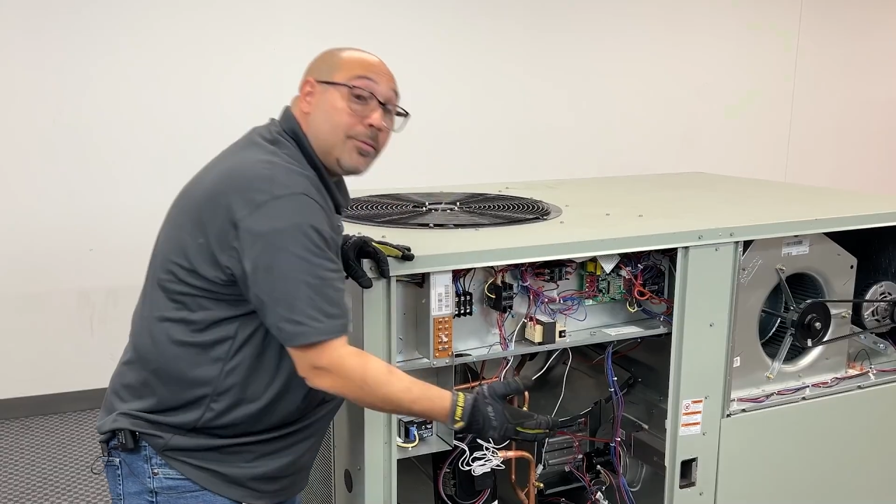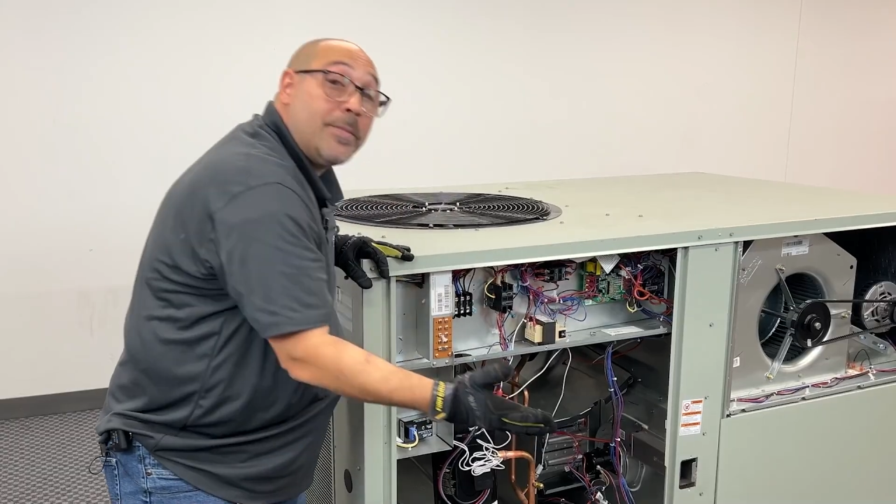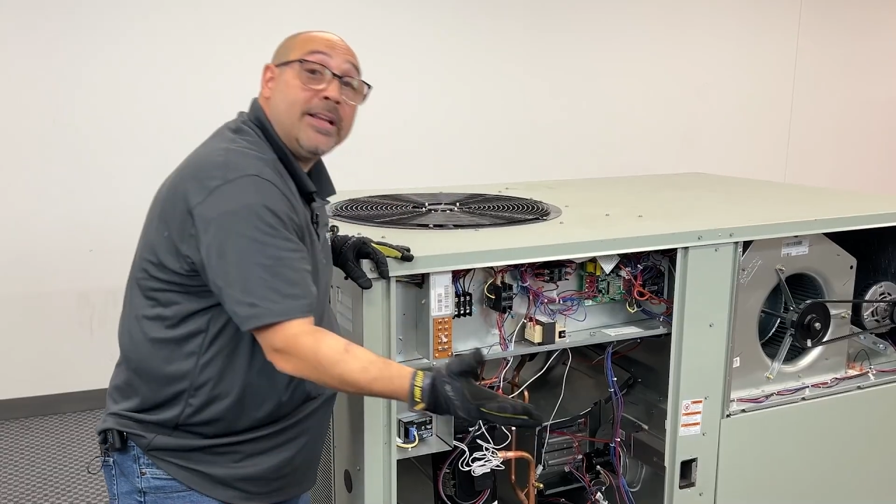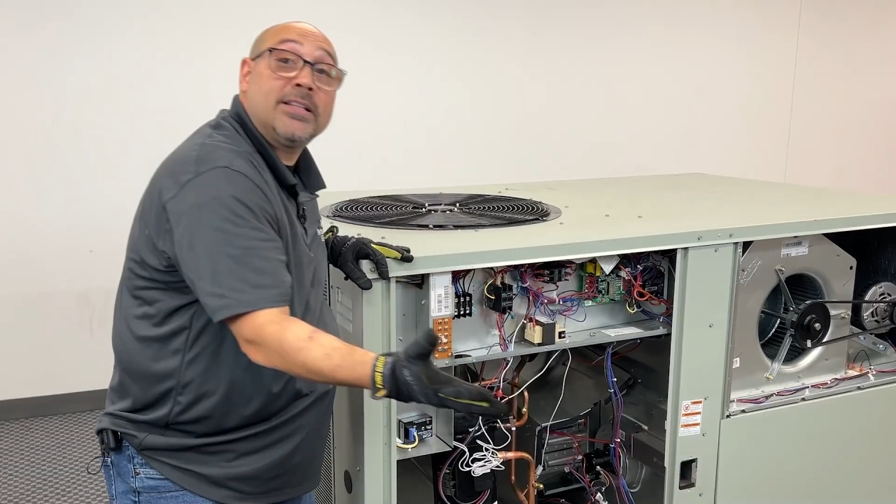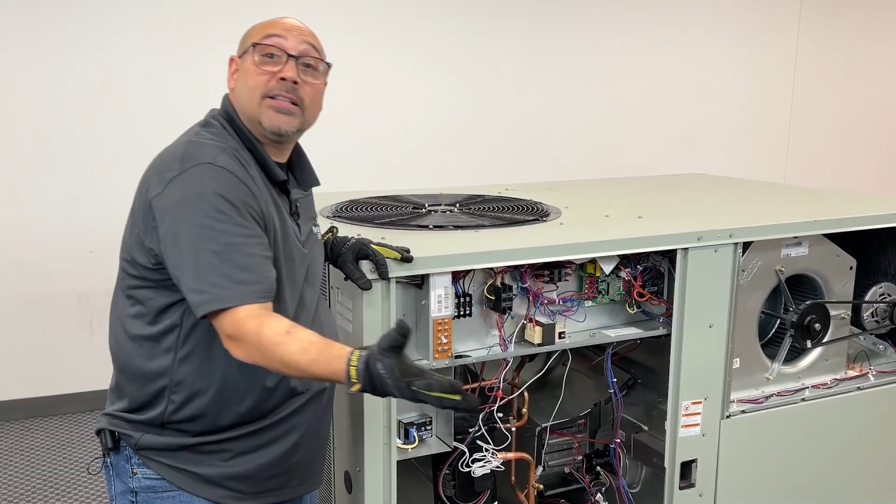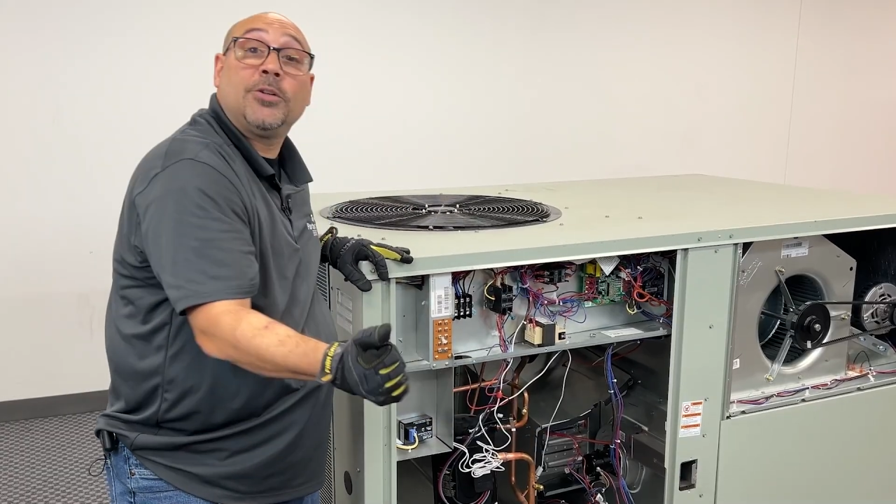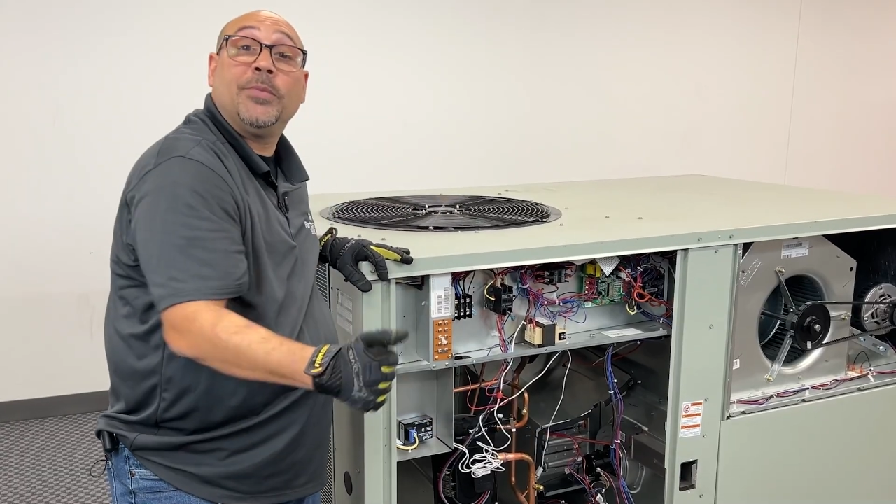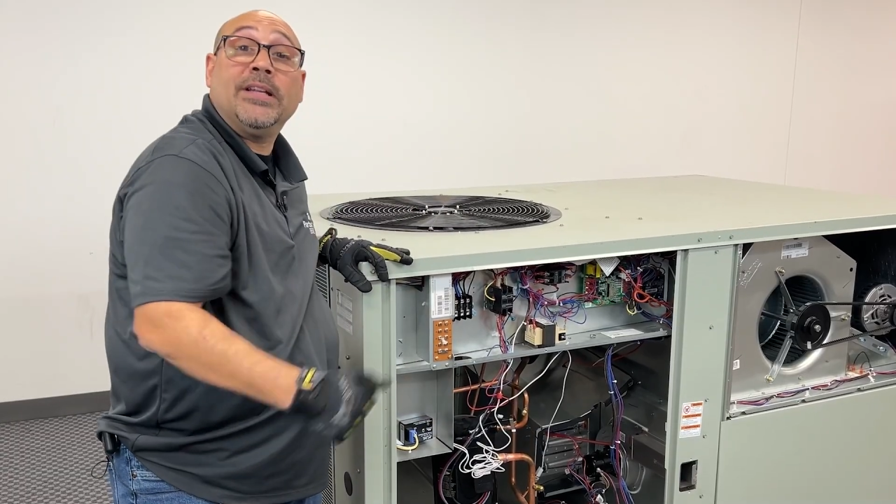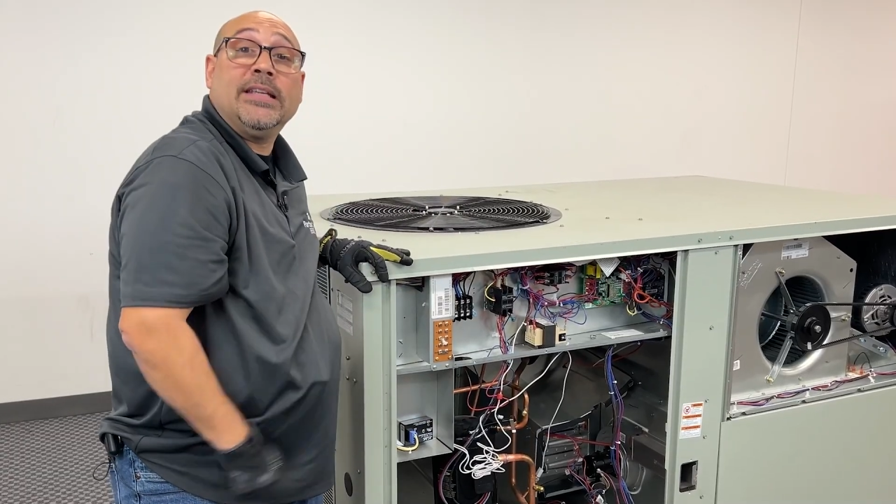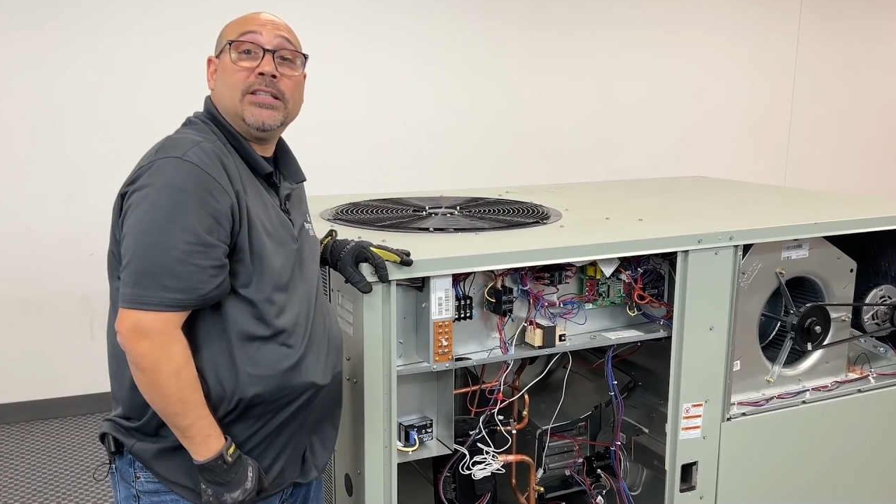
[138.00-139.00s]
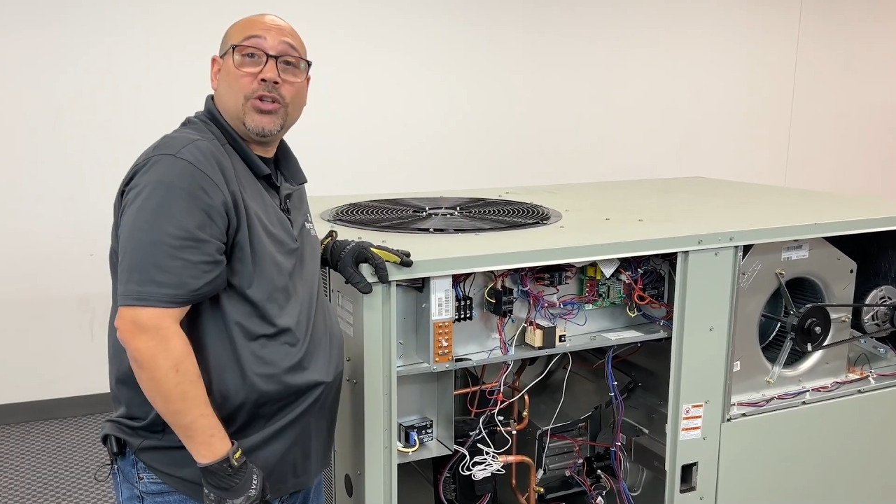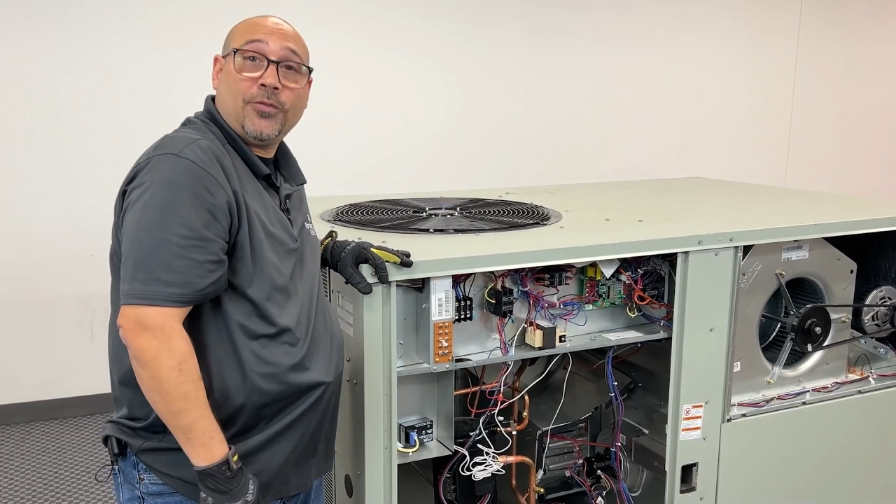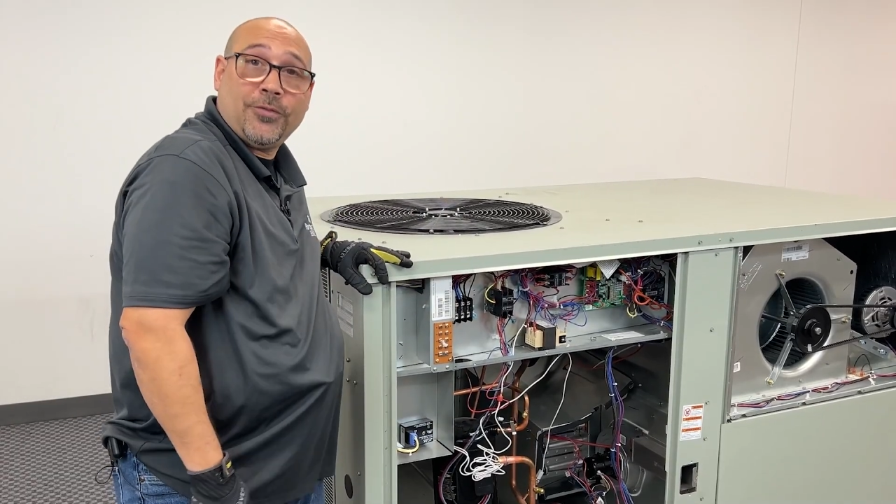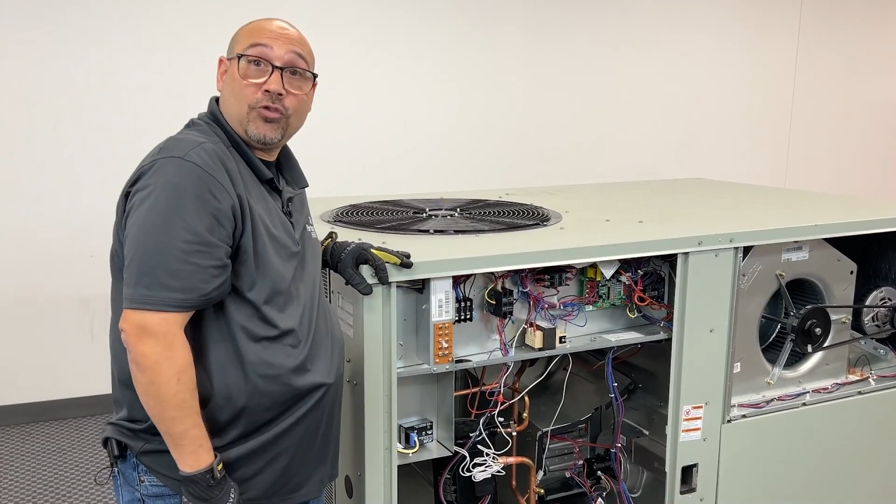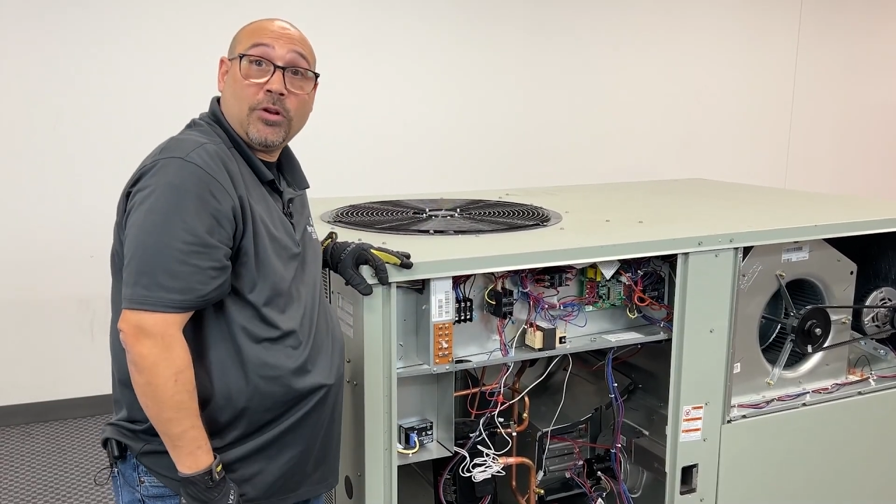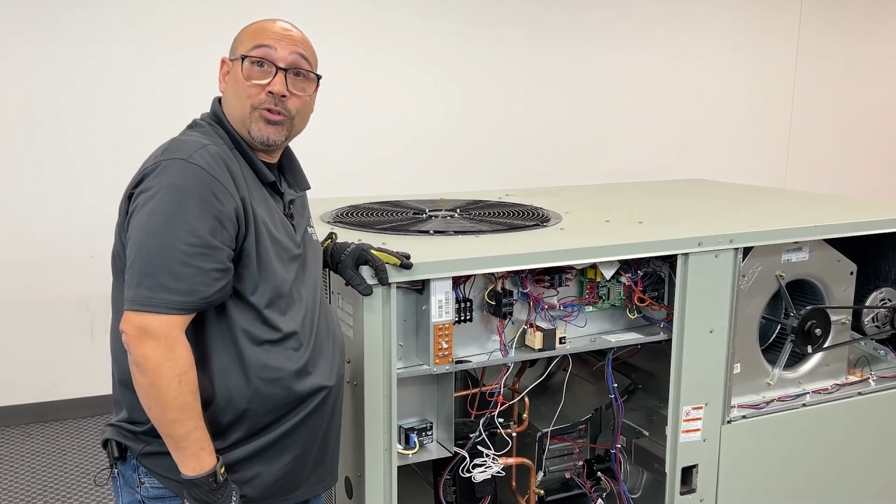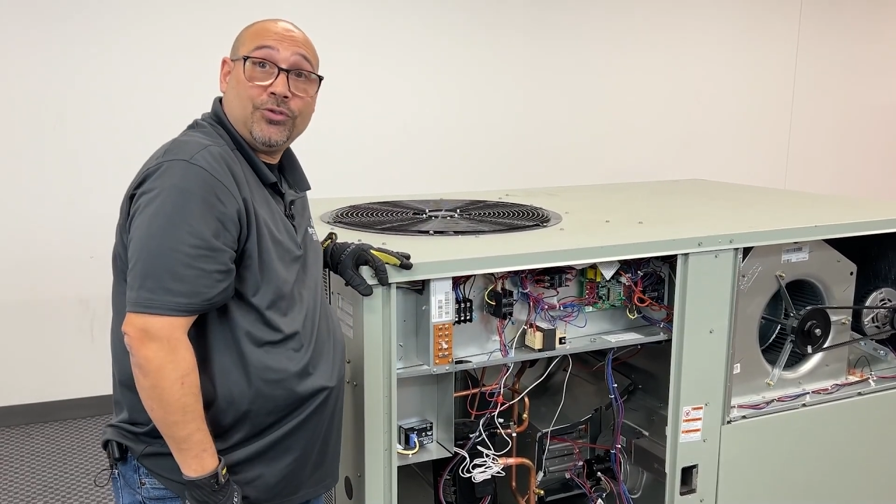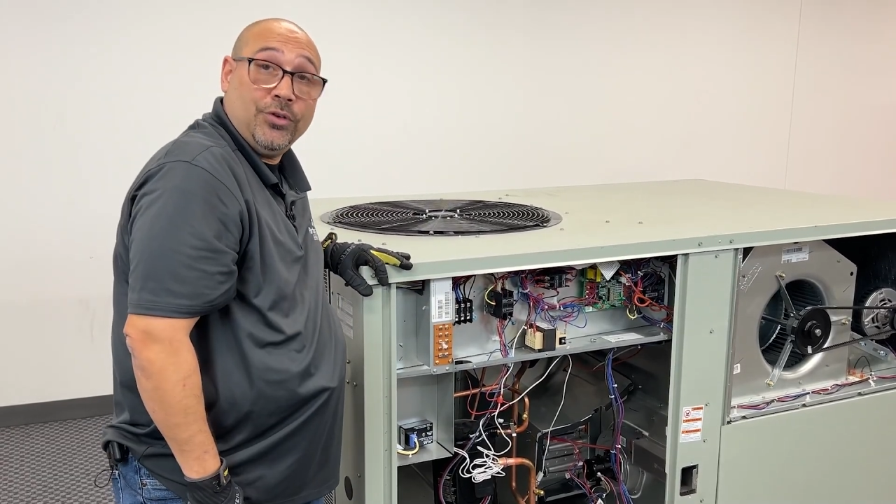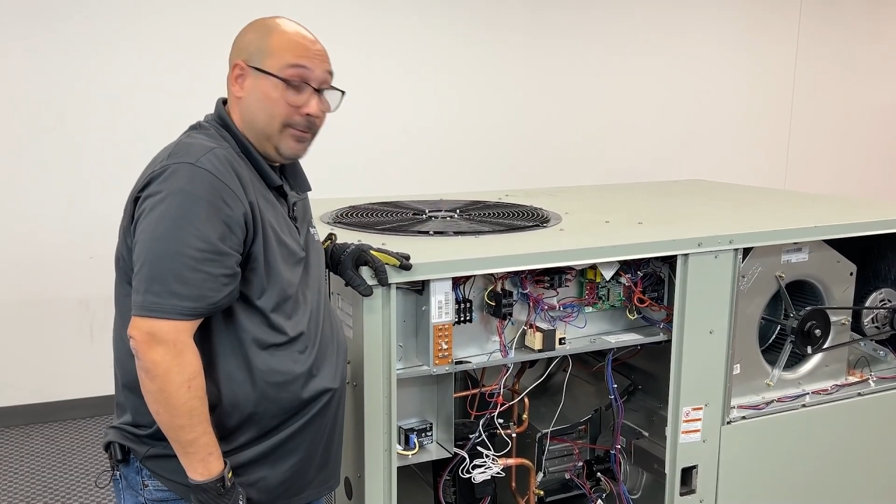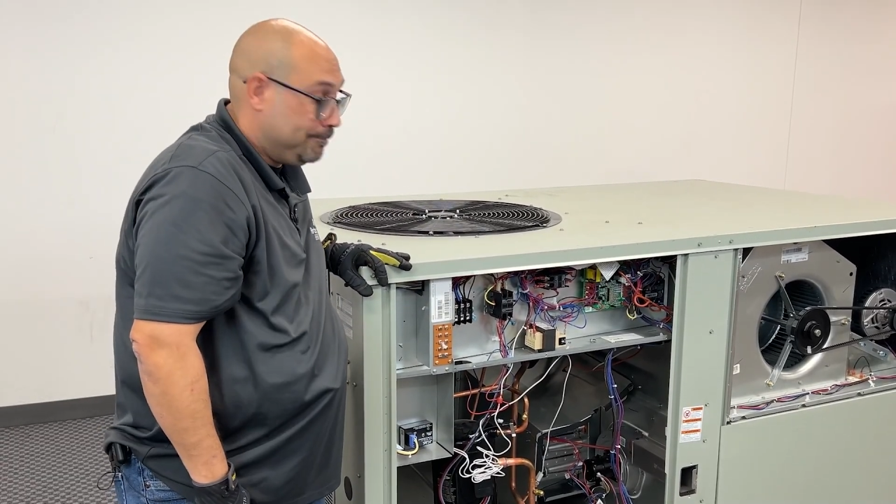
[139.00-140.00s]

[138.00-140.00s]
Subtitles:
which makes it a little bit easier for troubleshooting.